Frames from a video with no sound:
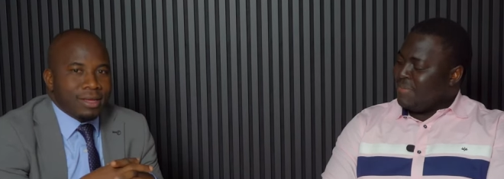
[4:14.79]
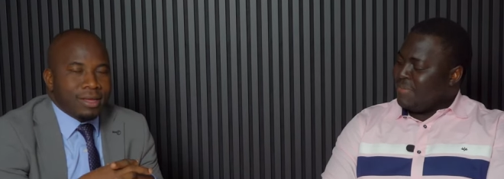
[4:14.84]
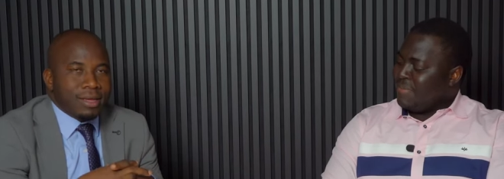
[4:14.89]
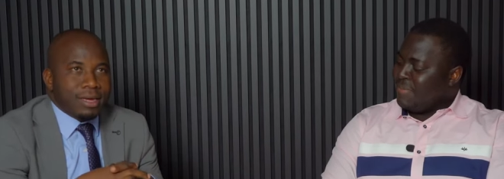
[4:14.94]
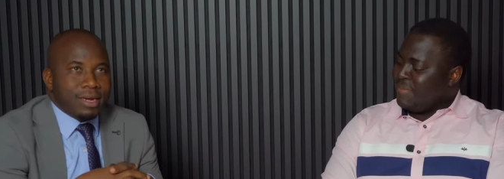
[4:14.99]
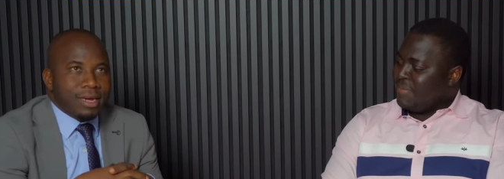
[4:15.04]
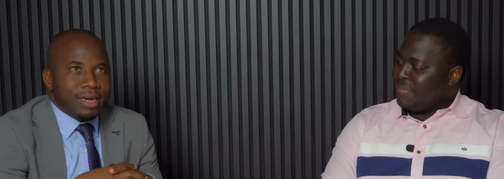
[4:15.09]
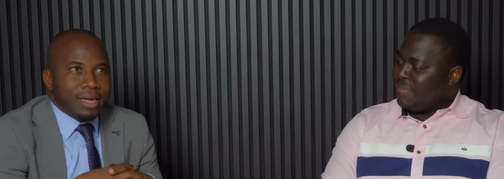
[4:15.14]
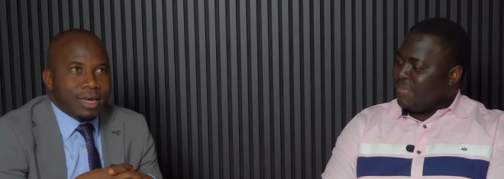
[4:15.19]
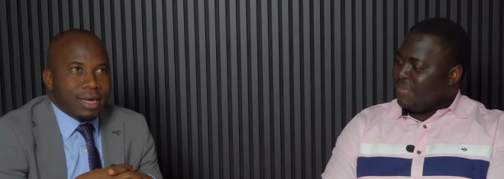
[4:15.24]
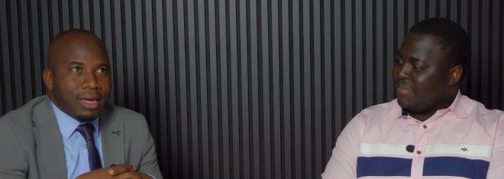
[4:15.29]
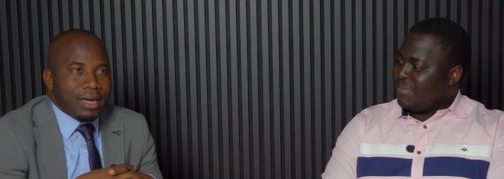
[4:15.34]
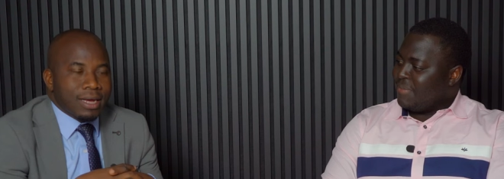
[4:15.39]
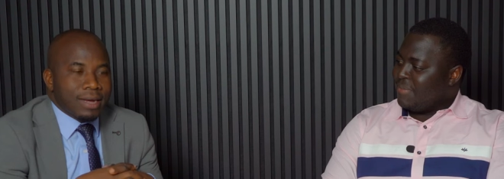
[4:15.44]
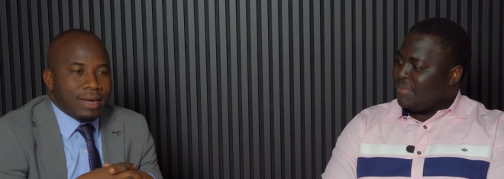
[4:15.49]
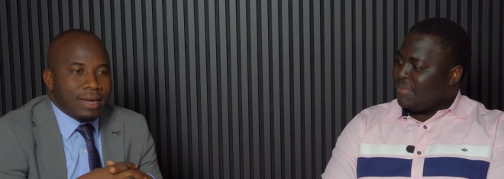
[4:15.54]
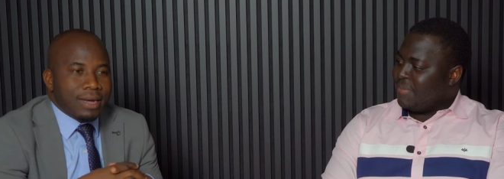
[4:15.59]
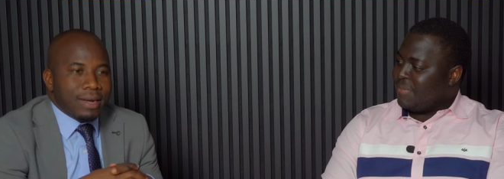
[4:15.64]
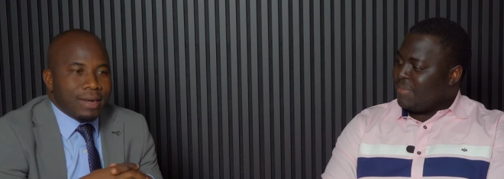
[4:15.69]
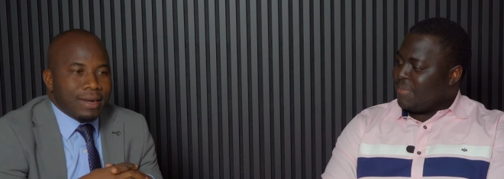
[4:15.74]
Speaker 1: And
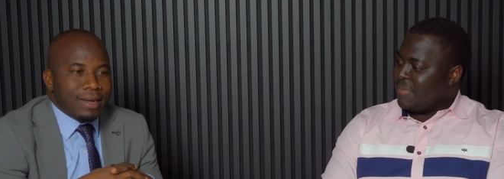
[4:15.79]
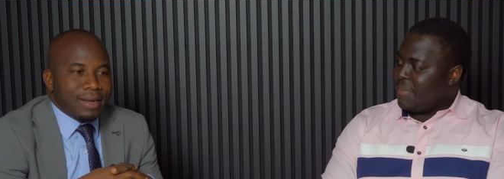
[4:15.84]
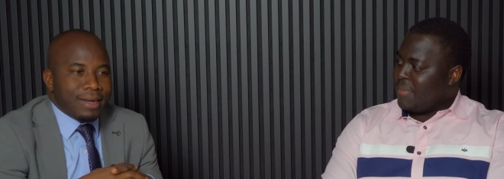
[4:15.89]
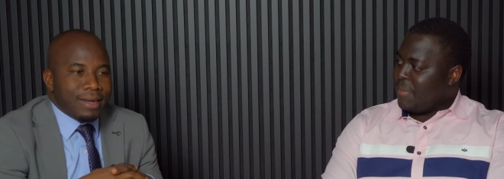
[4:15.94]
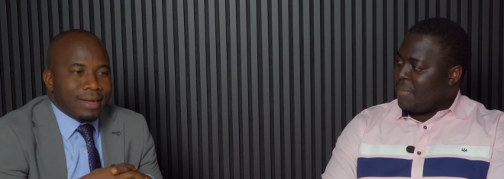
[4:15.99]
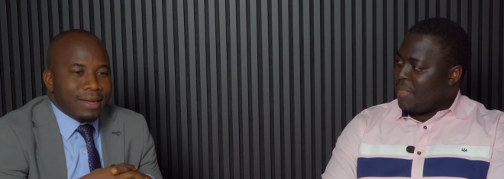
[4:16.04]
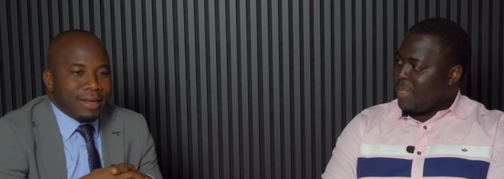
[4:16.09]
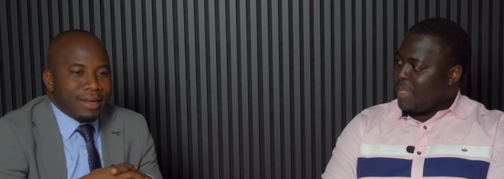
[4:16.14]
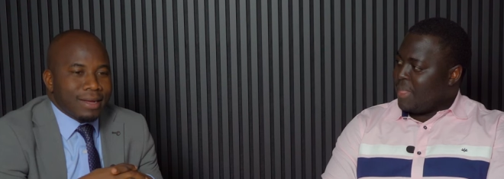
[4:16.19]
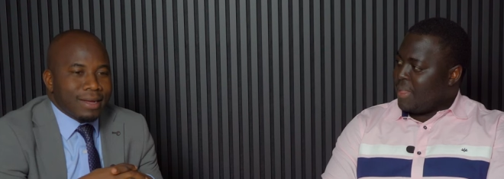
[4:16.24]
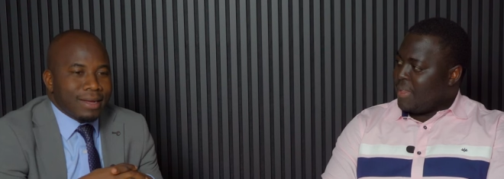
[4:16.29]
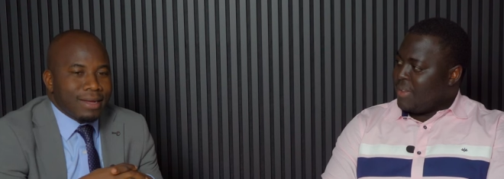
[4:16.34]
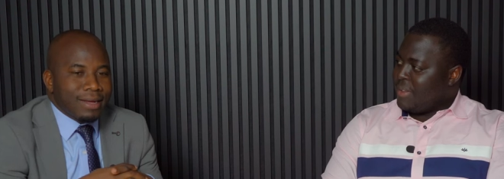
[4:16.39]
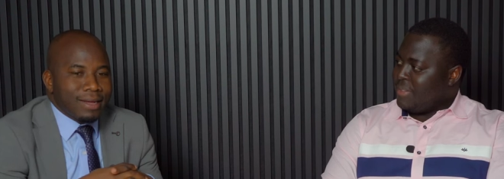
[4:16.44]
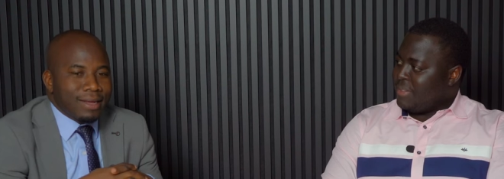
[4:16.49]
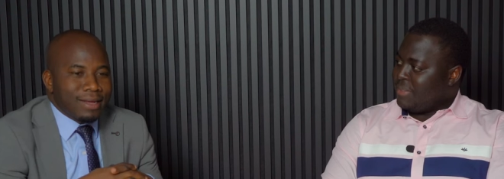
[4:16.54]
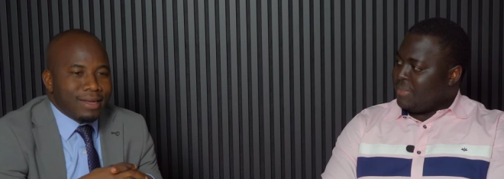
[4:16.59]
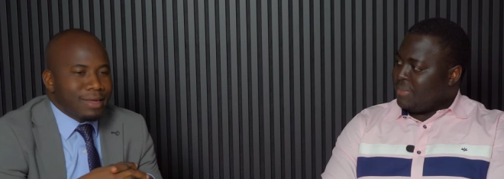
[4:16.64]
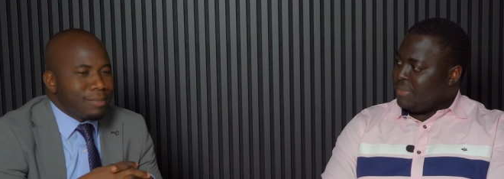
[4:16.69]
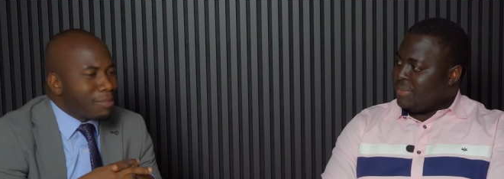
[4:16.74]
uh,
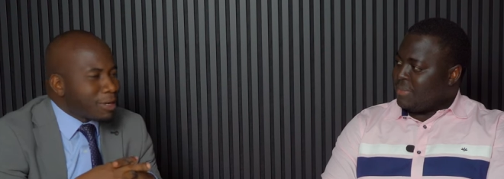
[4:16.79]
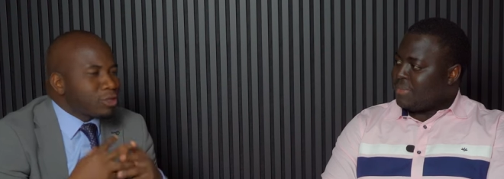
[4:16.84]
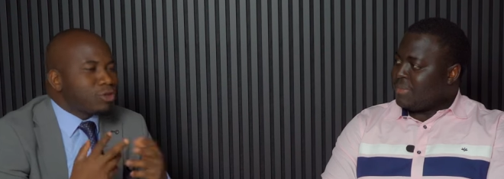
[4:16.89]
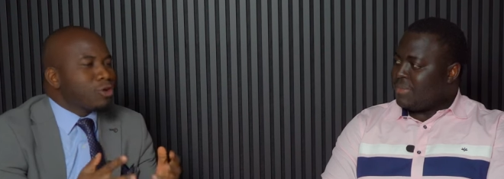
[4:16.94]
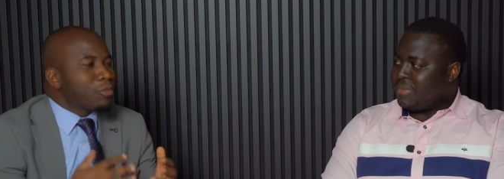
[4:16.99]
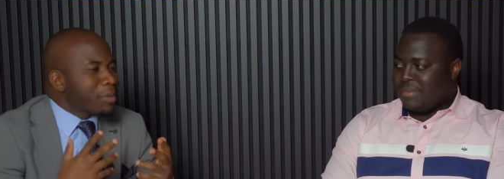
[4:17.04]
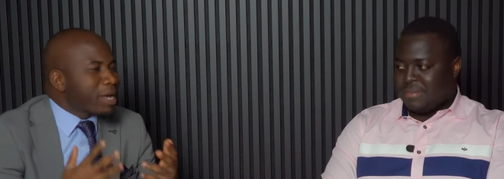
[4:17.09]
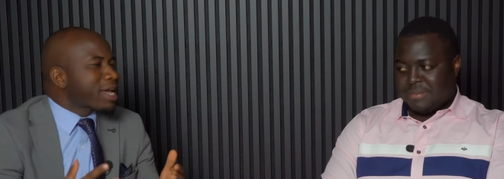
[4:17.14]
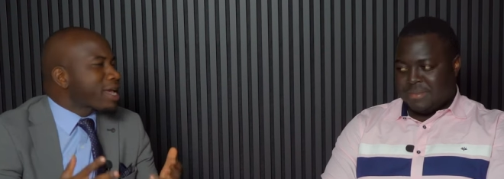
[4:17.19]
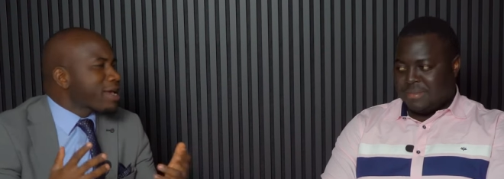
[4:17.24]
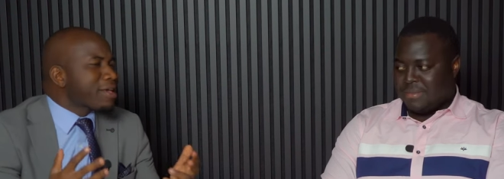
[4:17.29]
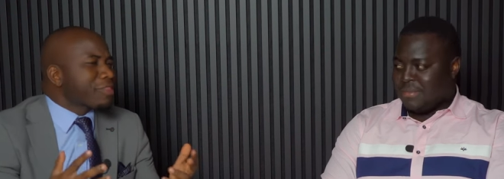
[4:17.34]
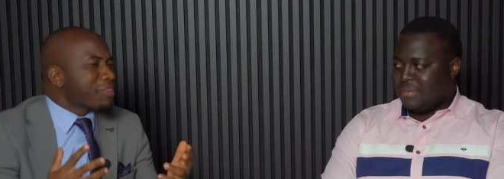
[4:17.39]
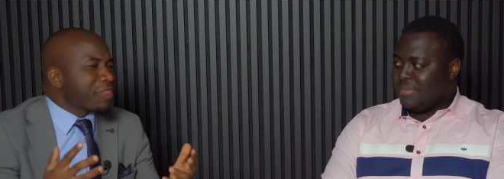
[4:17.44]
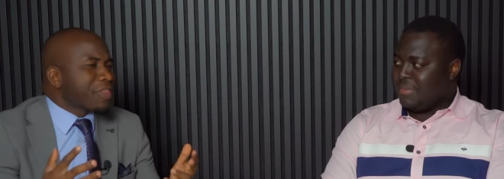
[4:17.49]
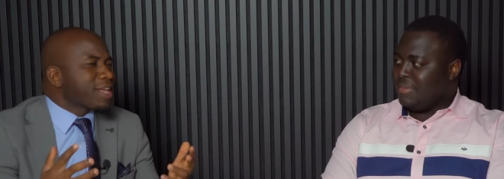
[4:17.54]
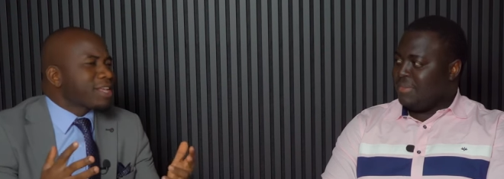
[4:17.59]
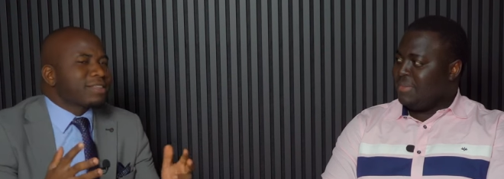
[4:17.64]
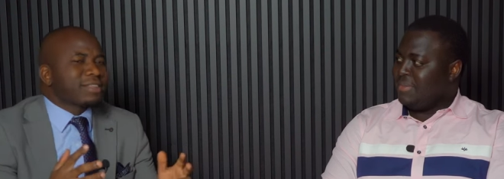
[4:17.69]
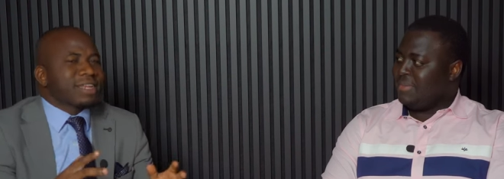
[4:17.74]
but you're making
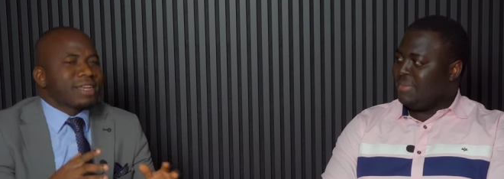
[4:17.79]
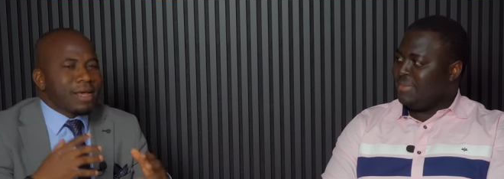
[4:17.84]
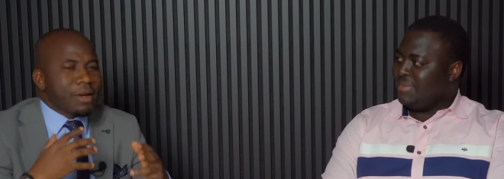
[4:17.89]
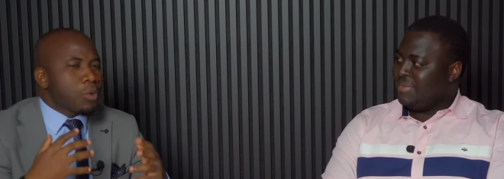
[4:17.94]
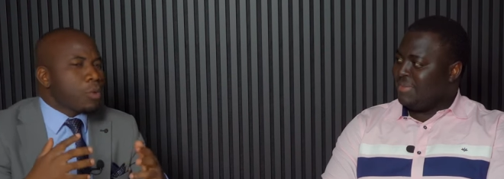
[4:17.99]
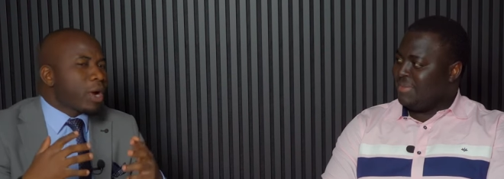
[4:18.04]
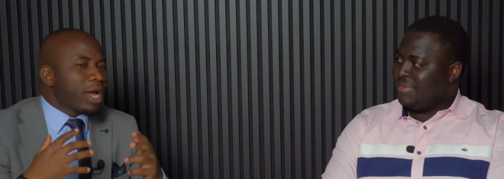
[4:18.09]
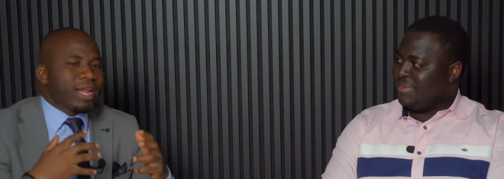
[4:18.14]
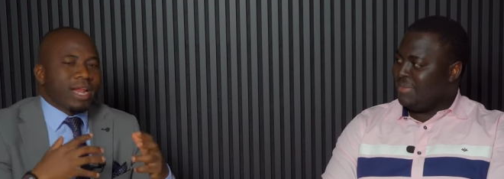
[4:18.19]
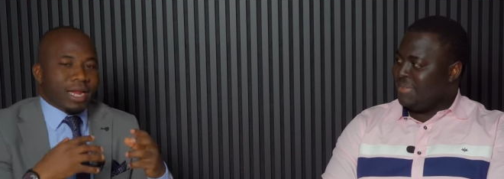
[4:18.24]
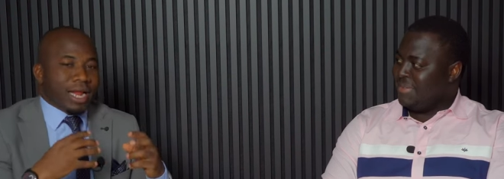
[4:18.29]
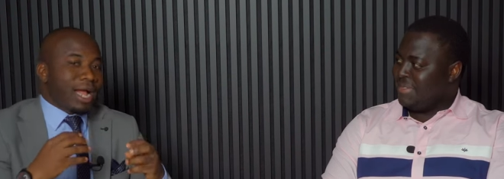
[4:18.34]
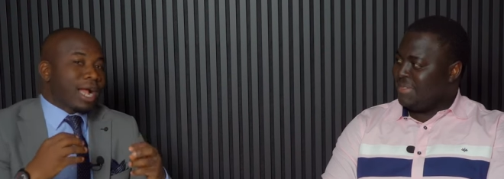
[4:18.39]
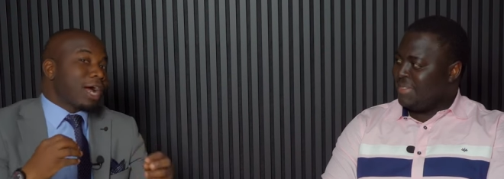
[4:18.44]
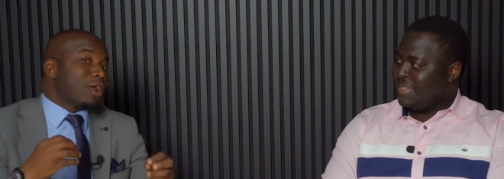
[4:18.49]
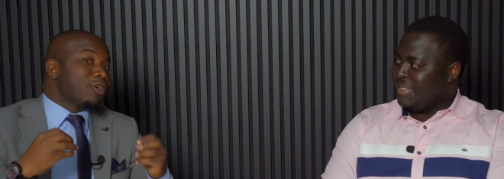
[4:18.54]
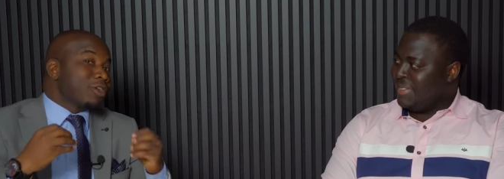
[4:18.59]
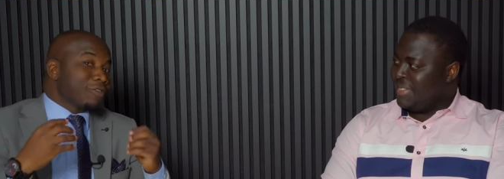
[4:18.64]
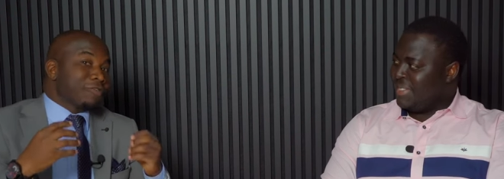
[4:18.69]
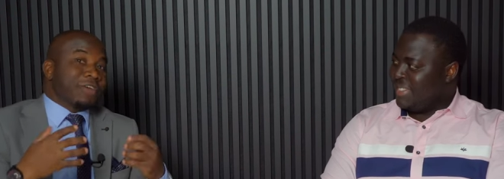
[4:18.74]
things in a way that I cannot